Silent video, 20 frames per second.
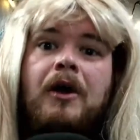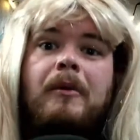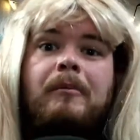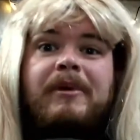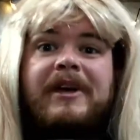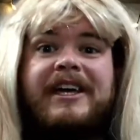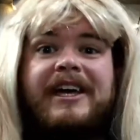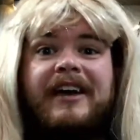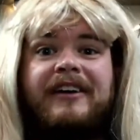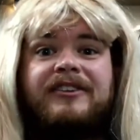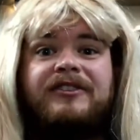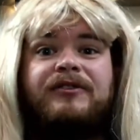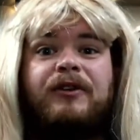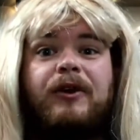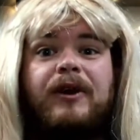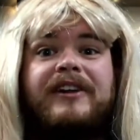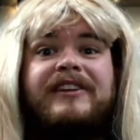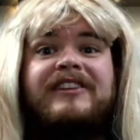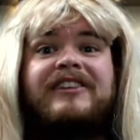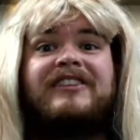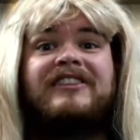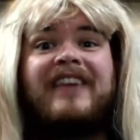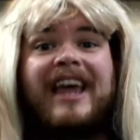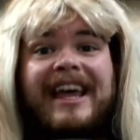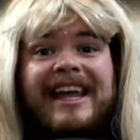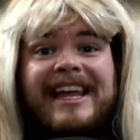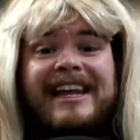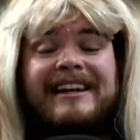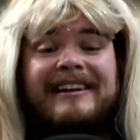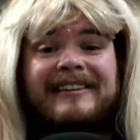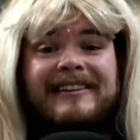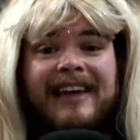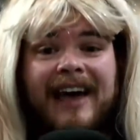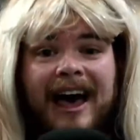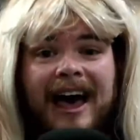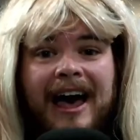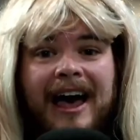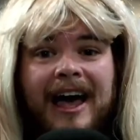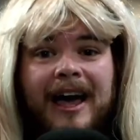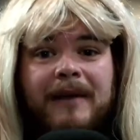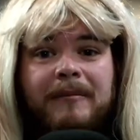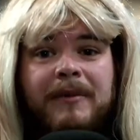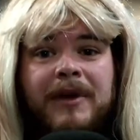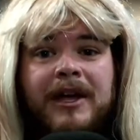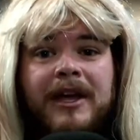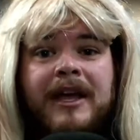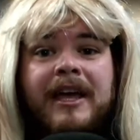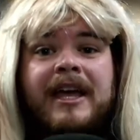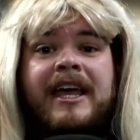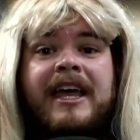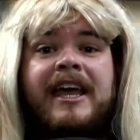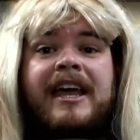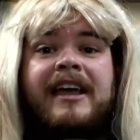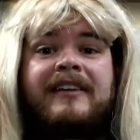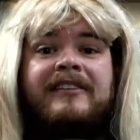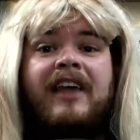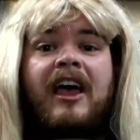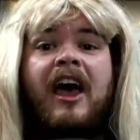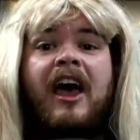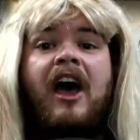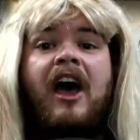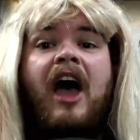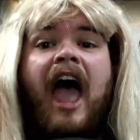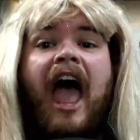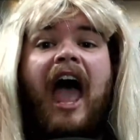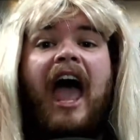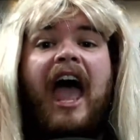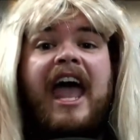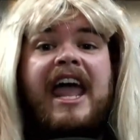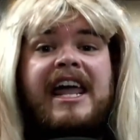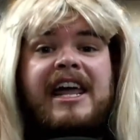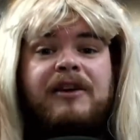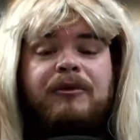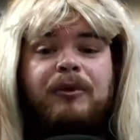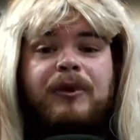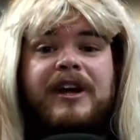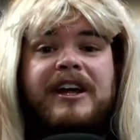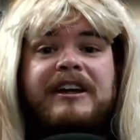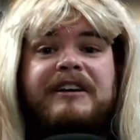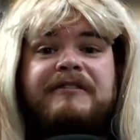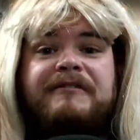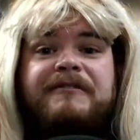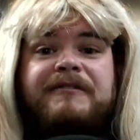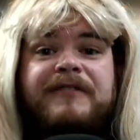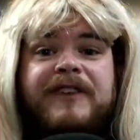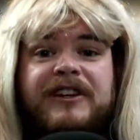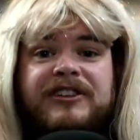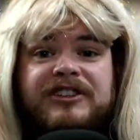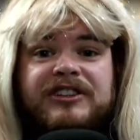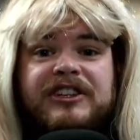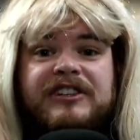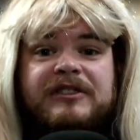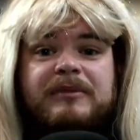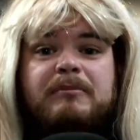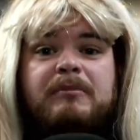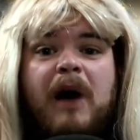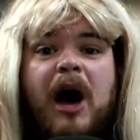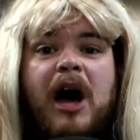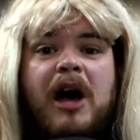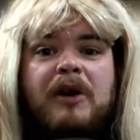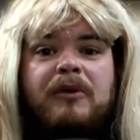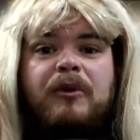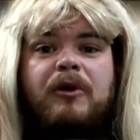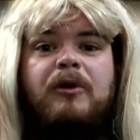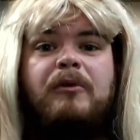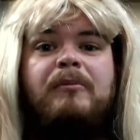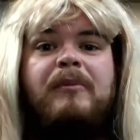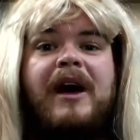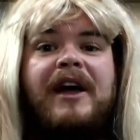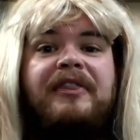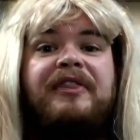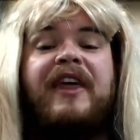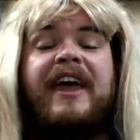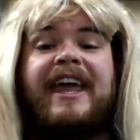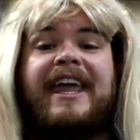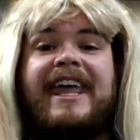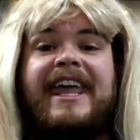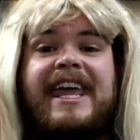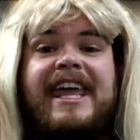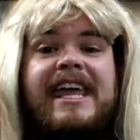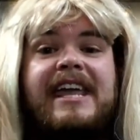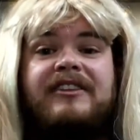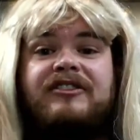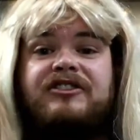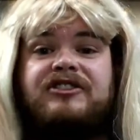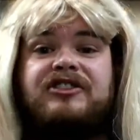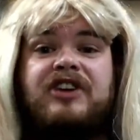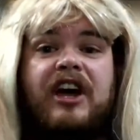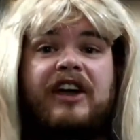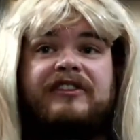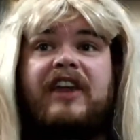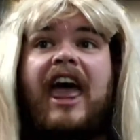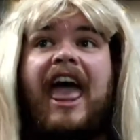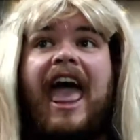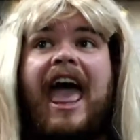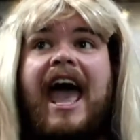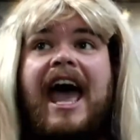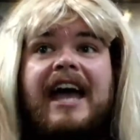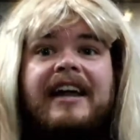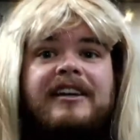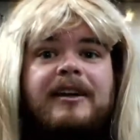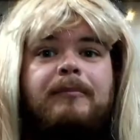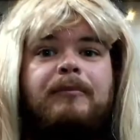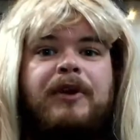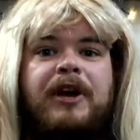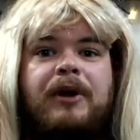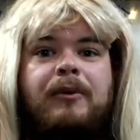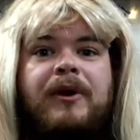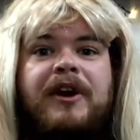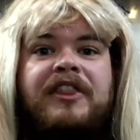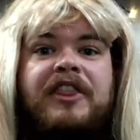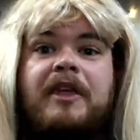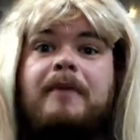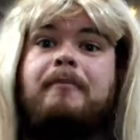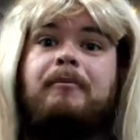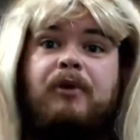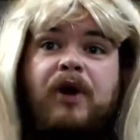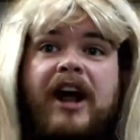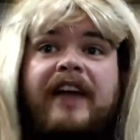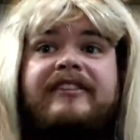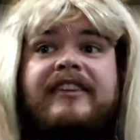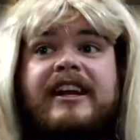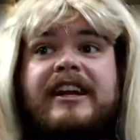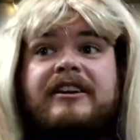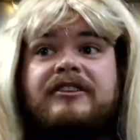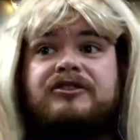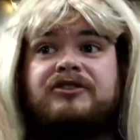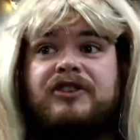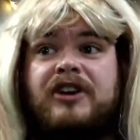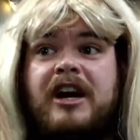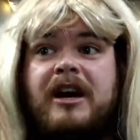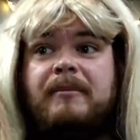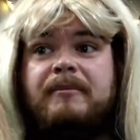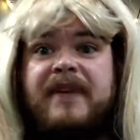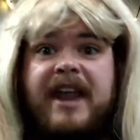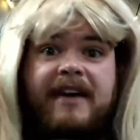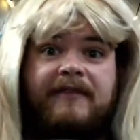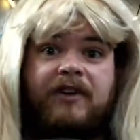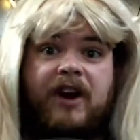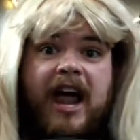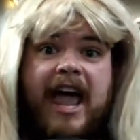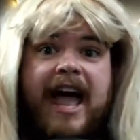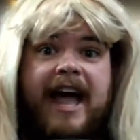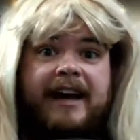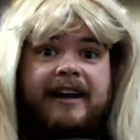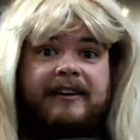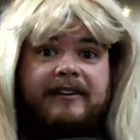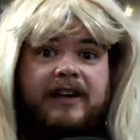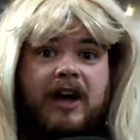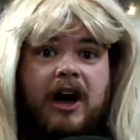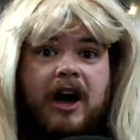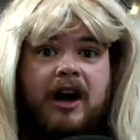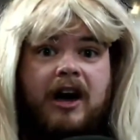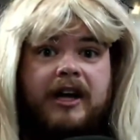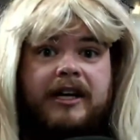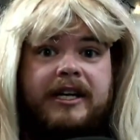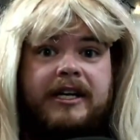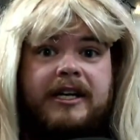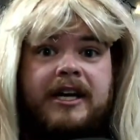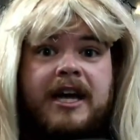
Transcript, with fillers: Because for a second time, his angry, vicious mongrel mutt that he just had to bring with him, President Trump never had a dog.